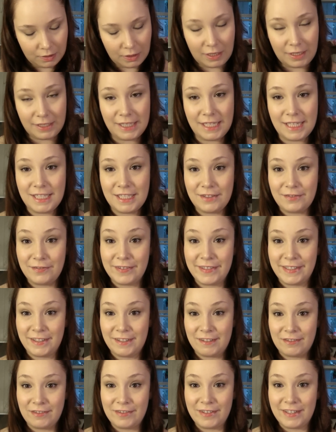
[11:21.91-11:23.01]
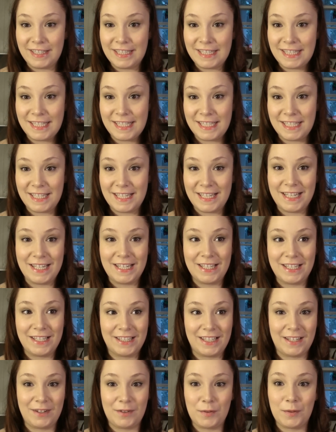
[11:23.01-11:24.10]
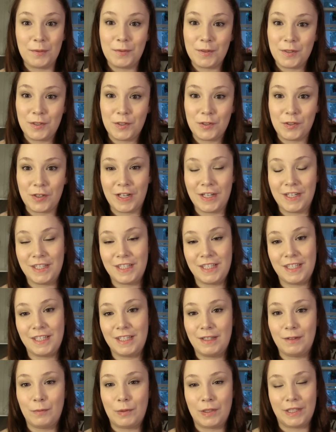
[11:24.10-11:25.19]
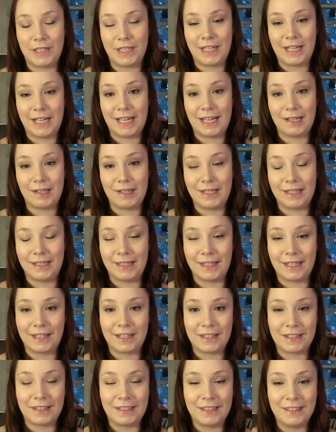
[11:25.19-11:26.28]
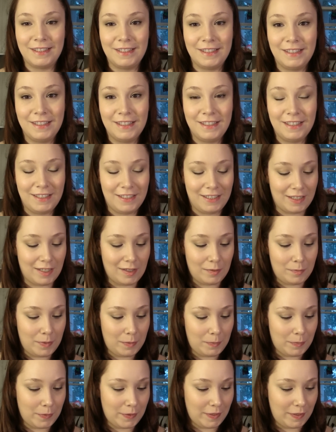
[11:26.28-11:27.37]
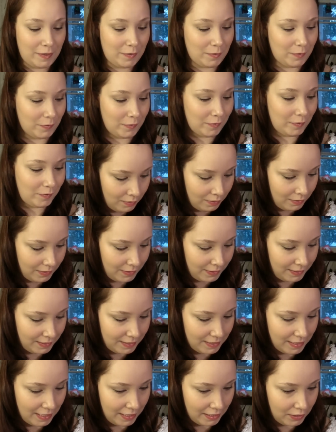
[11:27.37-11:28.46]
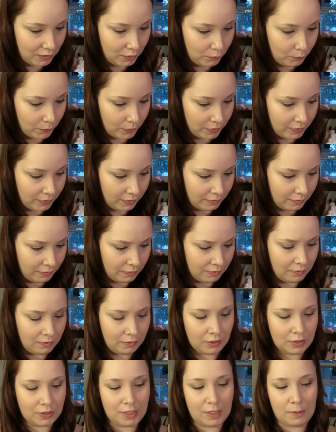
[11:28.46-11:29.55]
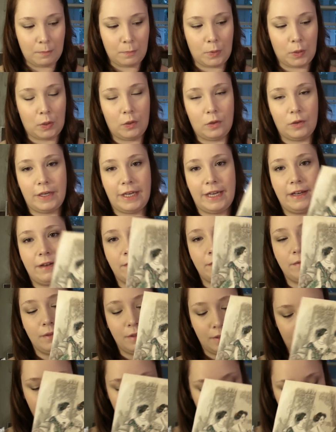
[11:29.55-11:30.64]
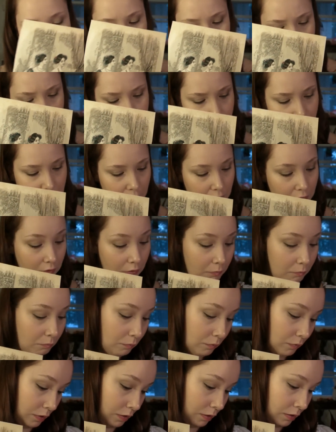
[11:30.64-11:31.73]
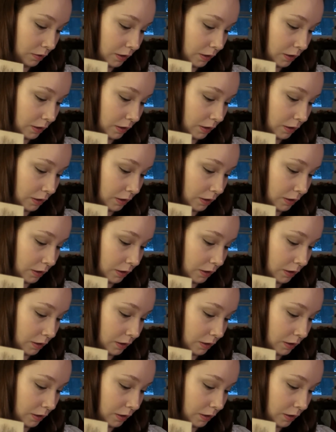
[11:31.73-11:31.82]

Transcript: I'd like to read through it and see like what was trendy, what they had in there. That'd be pretty cool. This next one looks like ball gowns and it's from